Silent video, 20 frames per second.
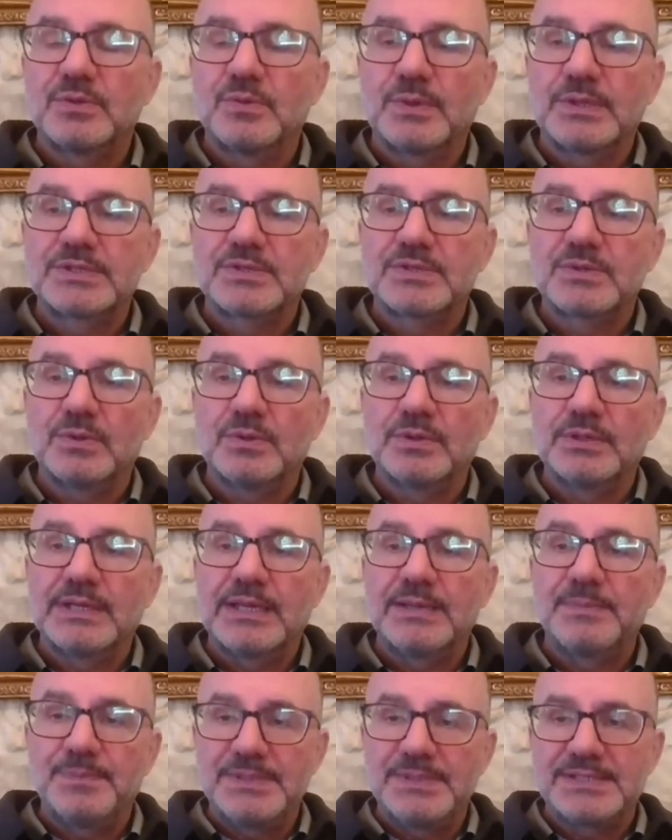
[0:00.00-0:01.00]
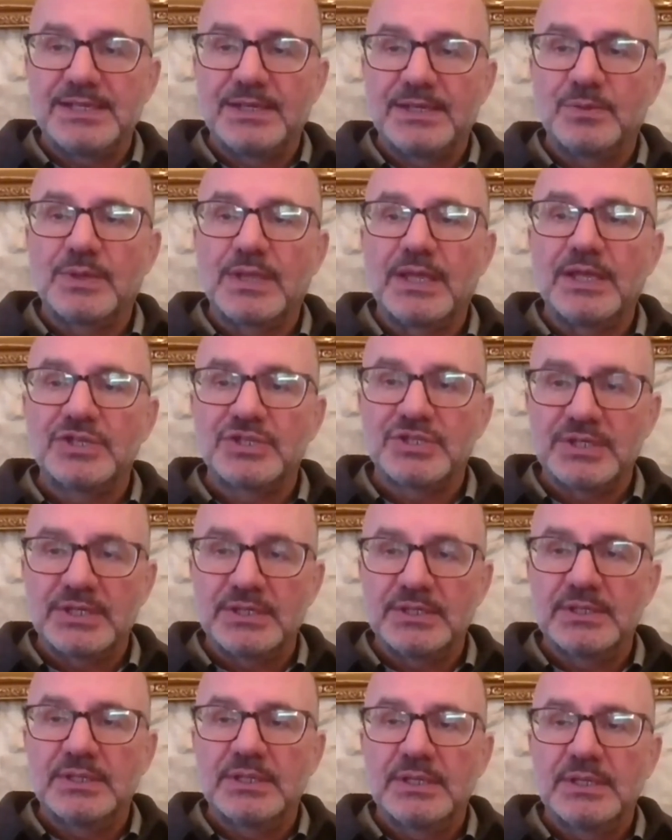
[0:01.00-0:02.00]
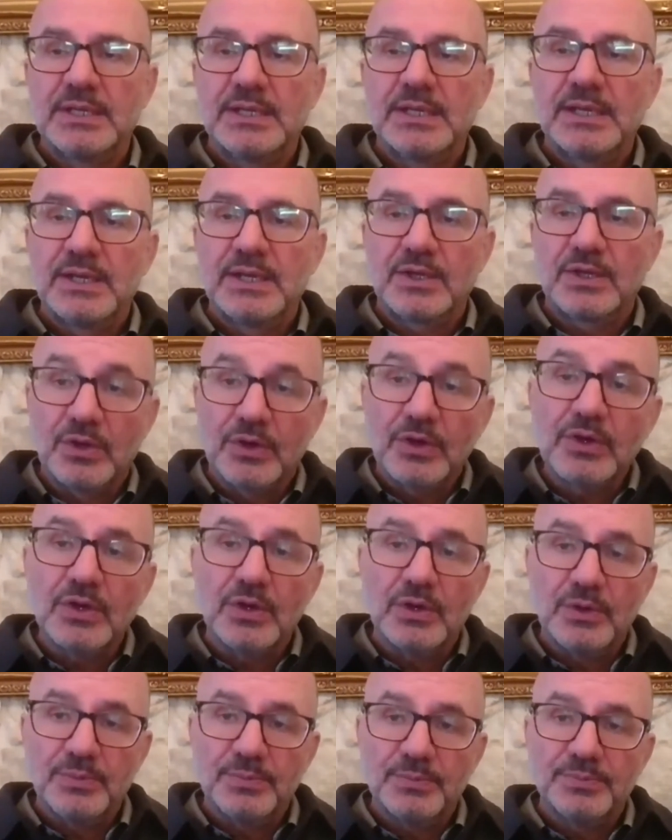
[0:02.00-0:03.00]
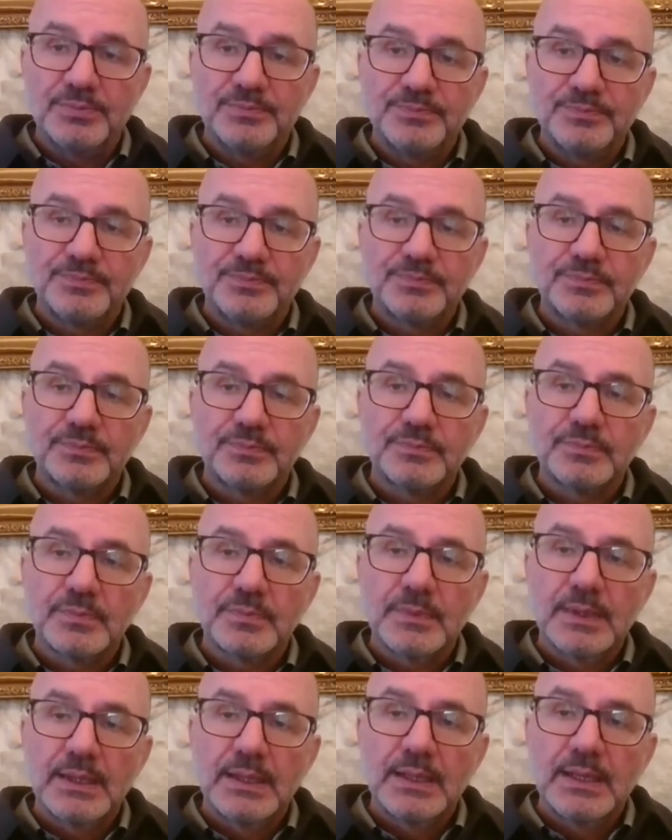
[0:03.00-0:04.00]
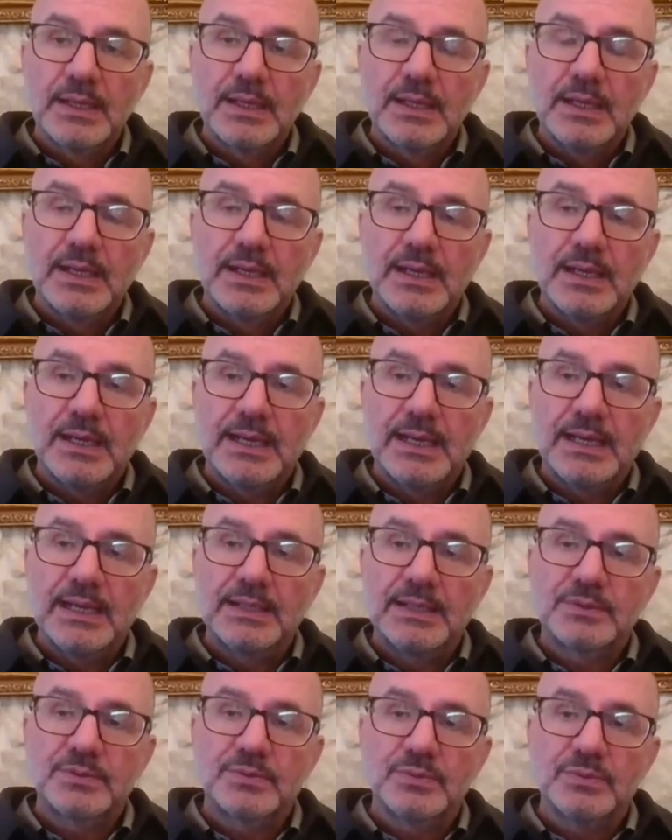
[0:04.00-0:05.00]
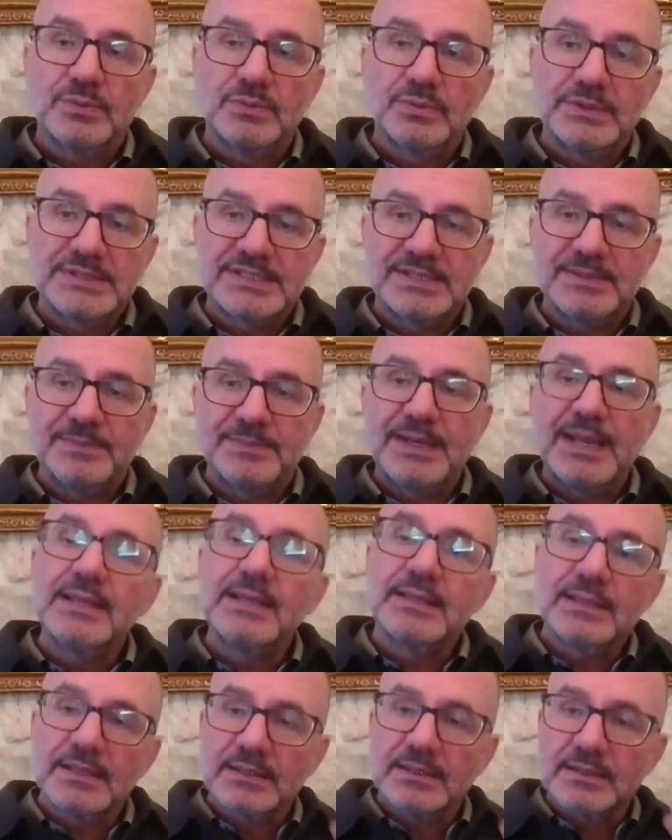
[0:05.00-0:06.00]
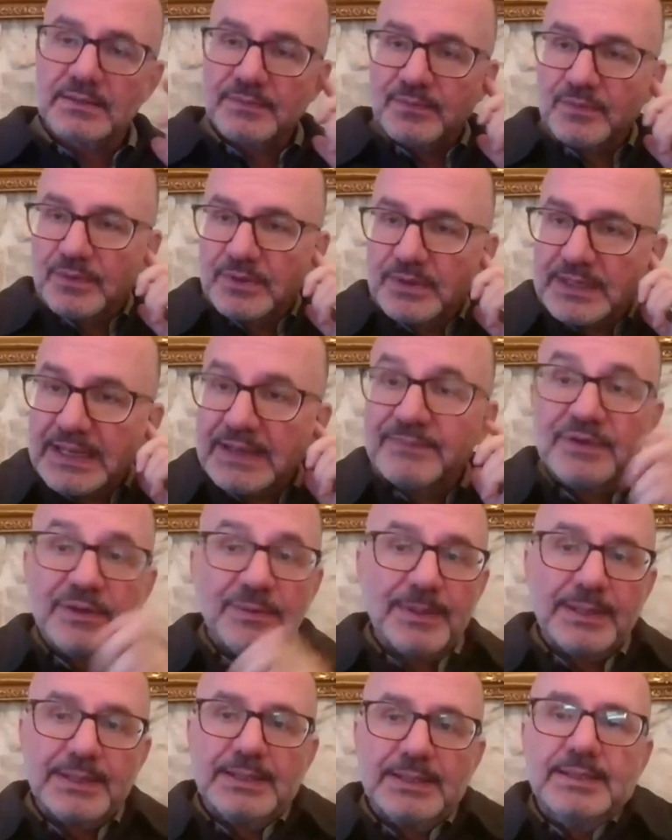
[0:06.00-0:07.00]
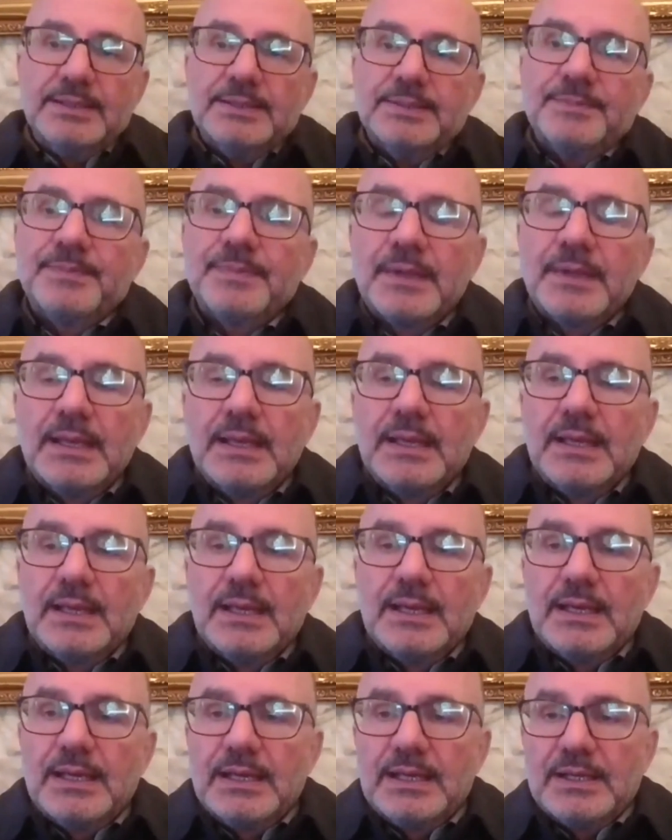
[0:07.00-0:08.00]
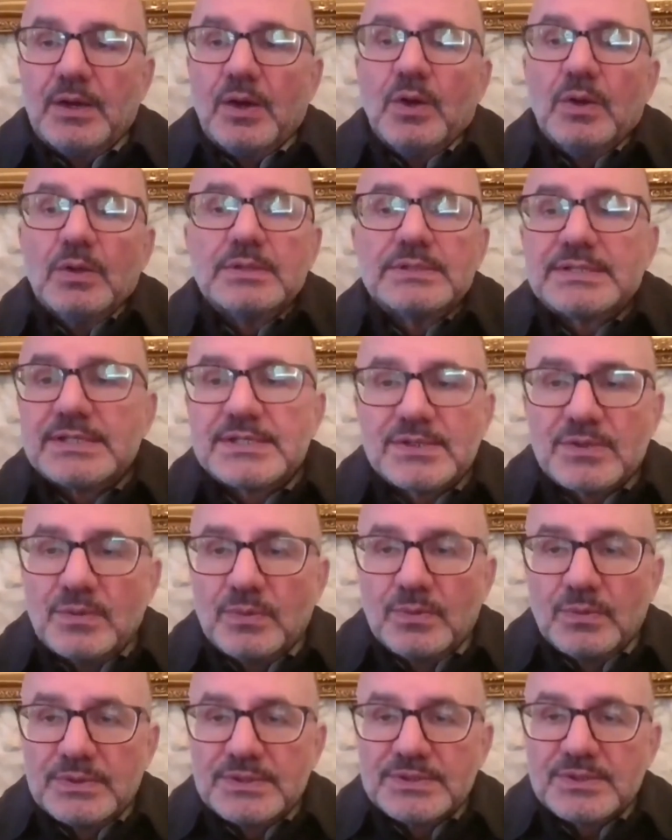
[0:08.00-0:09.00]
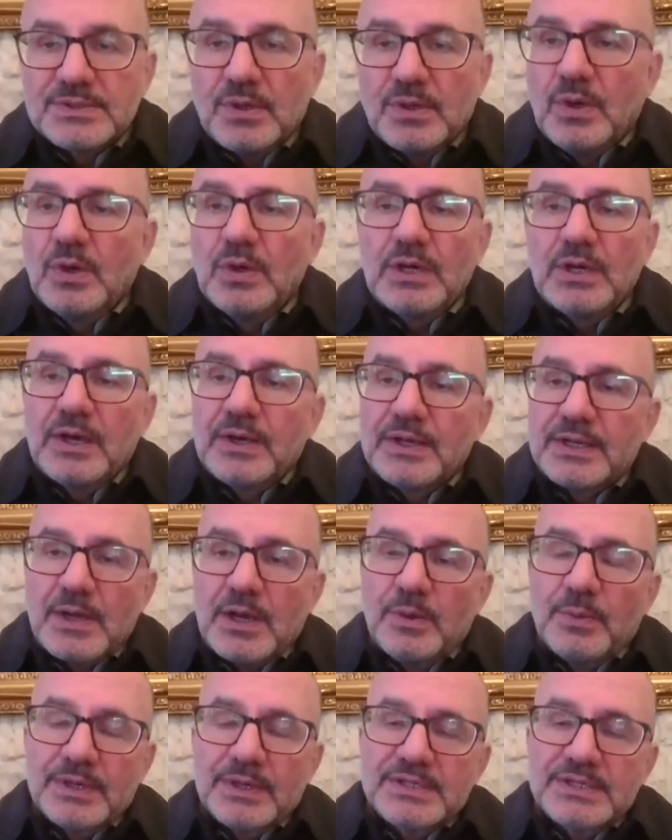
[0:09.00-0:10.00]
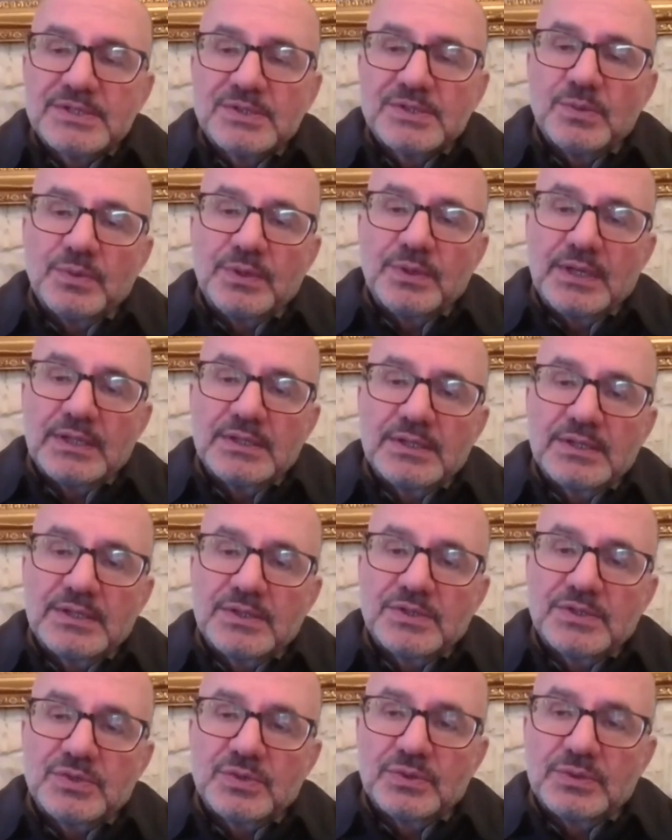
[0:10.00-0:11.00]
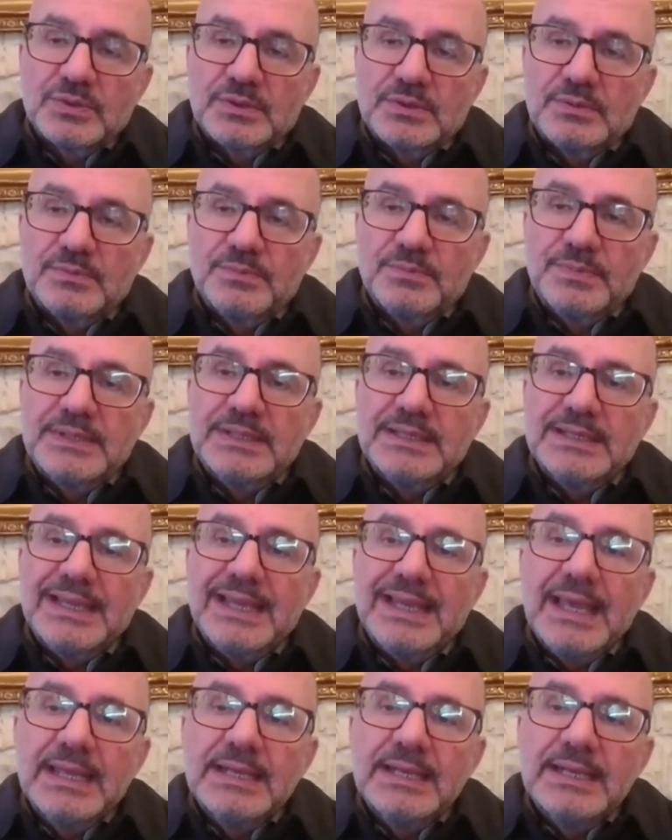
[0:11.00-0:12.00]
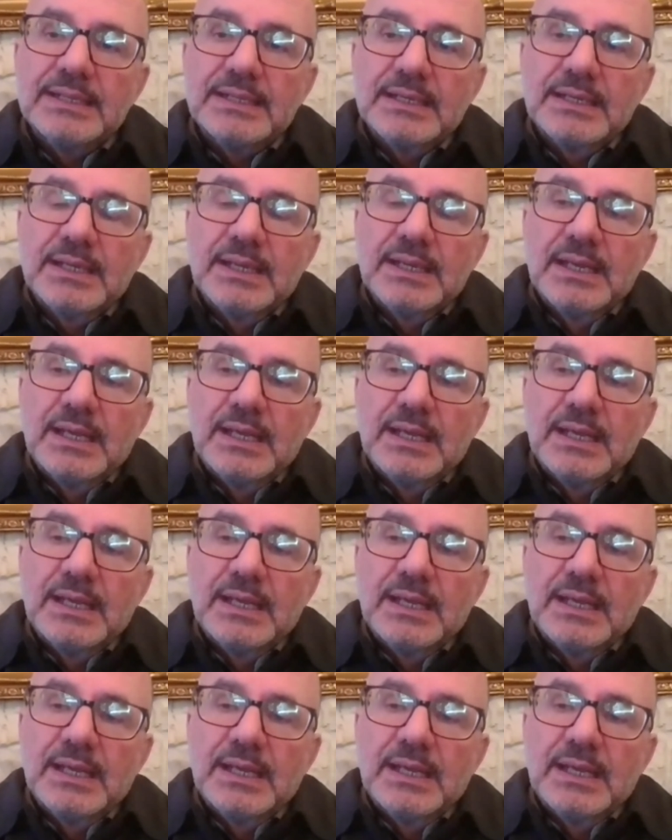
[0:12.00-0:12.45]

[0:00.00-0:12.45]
what's called a peace education curriculum, and to disseminate it for everybody. All the schools, all our students should be in